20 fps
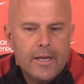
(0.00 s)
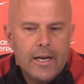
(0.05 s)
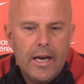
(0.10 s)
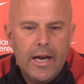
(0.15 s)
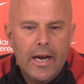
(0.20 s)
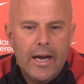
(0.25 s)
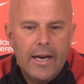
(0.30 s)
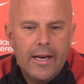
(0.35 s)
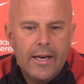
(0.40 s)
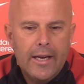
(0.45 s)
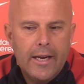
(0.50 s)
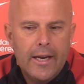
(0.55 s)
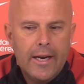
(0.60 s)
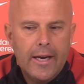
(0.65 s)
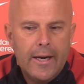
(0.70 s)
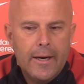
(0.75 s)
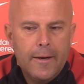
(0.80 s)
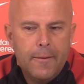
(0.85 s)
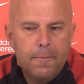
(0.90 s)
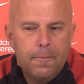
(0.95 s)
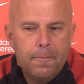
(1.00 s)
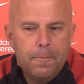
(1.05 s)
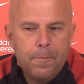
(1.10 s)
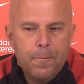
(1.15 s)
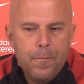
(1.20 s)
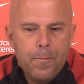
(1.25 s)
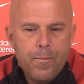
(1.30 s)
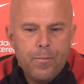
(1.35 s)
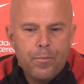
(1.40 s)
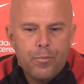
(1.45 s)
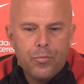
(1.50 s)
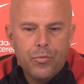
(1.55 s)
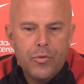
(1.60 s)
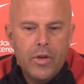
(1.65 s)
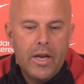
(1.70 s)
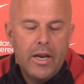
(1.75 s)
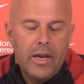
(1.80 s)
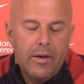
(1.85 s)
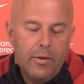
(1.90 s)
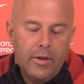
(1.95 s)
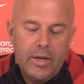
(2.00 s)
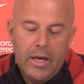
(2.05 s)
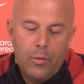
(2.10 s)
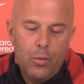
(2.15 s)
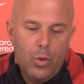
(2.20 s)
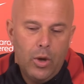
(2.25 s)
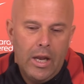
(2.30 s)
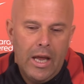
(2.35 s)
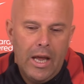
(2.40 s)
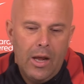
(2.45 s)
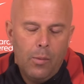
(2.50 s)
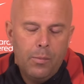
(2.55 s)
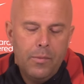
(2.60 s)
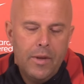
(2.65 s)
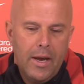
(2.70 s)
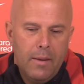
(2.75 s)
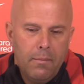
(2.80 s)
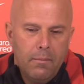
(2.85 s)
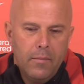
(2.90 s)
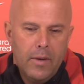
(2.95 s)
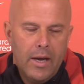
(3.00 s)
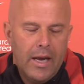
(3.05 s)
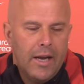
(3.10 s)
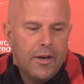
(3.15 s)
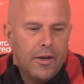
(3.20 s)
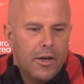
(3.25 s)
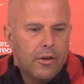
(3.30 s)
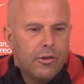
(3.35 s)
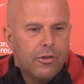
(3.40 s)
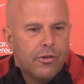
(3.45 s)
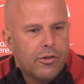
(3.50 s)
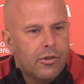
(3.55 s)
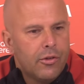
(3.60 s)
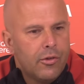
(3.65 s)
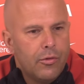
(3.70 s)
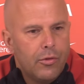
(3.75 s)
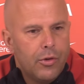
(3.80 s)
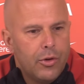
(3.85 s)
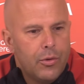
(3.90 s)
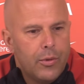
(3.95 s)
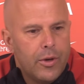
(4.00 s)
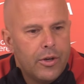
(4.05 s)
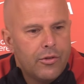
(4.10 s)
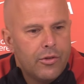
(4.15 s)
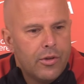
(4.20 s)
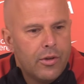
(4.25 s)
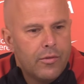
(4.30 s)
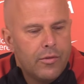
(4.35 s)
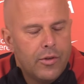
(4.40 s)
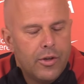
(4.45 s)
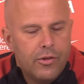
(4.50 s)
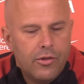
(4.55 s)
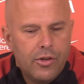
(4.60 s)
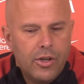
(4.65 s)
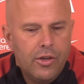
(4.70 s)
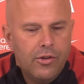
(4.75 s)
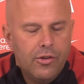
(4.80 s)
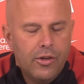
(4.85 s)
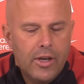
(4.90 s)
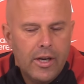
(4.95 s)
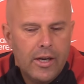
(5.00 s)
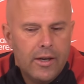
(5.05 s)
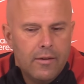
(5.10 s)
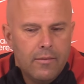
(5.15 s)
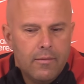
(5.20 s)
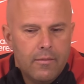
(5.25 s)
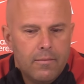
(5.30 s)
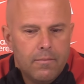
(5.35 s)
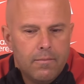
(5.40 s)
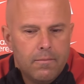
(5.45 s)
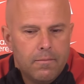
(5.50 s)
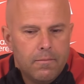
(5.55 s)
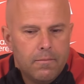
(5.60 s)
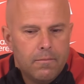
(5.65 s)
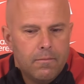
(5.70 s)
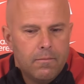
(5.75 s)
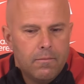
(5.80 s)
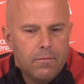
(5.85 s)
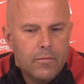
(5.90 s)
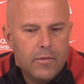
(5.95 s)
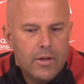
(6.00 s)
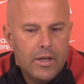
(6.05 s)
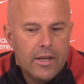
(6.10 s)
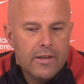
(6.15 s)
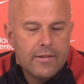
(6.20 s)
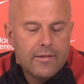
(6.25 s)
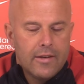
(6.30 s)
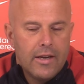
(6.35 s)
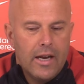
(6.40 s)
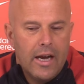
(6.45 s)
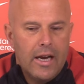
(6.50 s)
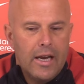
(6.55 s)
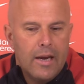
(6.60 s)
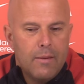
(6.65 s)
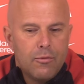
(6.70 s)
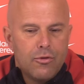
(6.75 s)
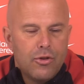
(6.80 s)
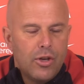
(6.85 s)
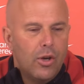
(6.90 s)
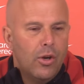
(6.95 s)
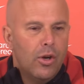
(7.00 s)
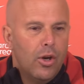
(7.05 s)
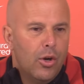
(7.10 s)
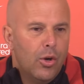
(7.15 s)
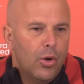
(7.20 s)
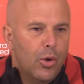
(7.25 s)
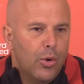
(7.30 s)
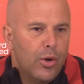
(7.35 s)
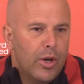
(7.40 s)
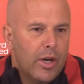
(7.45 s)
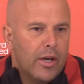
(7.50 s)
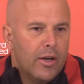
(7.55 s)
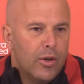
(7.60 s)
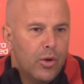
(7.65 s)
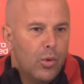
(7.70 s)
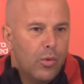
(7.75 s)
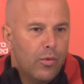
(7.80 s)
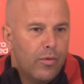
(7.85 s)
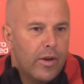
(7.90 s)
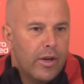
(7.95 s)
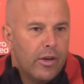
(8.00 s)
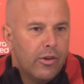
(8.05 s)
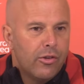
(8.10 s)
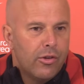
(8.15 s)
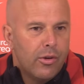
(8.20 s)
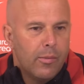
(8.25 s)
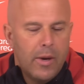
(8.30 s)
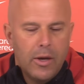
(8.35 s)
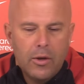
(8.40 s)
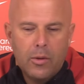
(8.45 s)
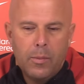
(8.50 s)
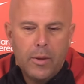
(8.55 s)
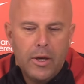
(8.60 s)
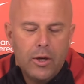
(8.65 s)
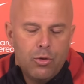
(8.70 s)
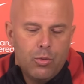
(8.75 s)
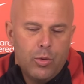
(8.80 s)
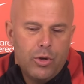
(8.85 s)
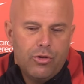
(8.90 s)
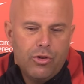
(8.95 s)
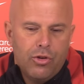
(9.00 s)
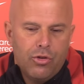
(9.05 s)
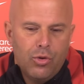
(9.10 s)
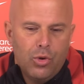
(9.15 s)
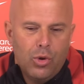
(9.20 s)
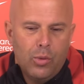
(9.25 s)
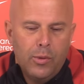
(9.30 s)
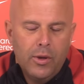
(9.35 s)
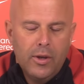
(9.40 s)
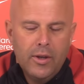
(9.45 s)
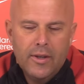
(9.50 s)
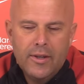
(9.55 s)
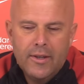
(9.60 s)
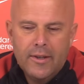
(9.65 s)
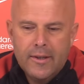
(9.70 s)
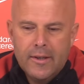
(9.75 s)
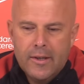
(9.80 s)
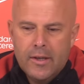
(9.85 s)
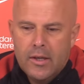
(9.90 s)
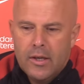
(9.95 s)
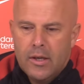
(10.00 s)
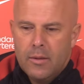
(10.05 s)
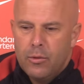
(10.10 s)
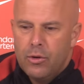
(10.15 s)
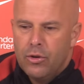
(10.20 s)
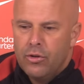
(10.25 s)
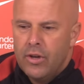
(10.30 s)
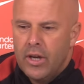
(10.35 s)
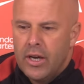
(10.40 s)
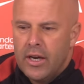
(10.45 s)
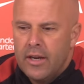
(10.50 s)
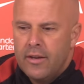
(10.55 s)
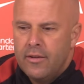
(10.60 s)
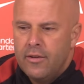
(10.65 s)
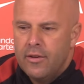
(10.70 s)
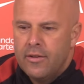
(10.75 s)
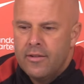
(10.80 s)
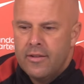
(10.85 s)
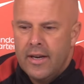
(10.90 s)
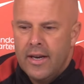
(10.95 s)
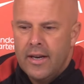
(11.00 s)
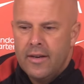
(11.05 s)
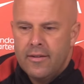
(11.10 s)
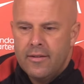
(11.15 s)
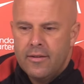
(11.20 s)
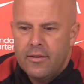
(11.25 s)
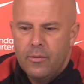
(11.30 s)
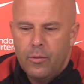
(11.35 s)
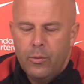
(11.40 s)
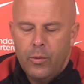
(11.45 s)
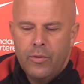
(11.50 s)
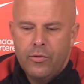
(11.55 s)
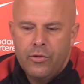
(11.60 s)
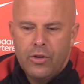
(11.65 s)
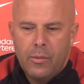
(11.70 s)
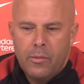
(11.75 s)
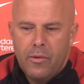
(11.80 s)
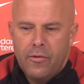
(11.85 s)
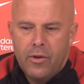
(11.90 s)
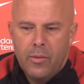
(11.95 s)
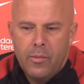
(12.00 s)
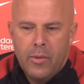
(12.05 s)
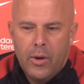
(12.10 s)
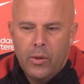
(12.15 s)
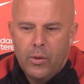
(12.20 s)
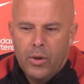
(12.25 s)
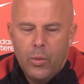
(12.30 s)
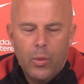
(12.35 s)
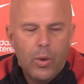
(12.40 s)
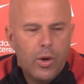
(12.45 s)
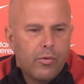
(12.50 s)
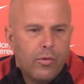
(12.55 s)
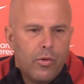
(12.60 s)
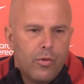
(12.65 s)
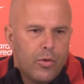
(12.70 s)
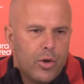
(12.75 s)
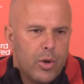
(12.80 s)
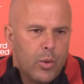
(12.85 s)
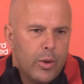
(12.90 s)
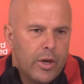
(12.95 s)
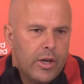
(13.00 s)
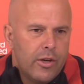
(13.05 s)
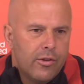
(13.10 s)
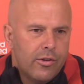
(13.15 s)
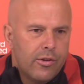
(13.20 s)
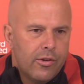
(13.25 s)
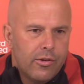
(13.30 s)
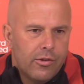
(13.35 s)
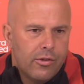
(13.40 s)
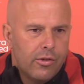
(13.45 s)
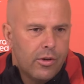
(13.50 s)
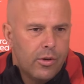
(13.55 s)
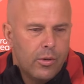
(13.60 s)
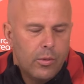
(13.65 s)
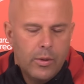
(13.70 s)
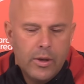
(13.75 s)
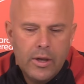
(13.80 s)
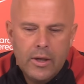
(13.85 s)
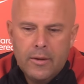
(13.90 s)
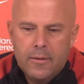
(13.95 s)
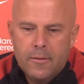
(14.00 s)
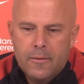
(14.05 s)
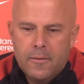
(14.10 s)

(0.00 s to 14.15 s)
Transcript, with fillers: And um, that, that will help them and us for the rest of the season. And yes, I am still learning new things about the place, which is normal, because like I just said, with some of them I only work for three weeks, so uh,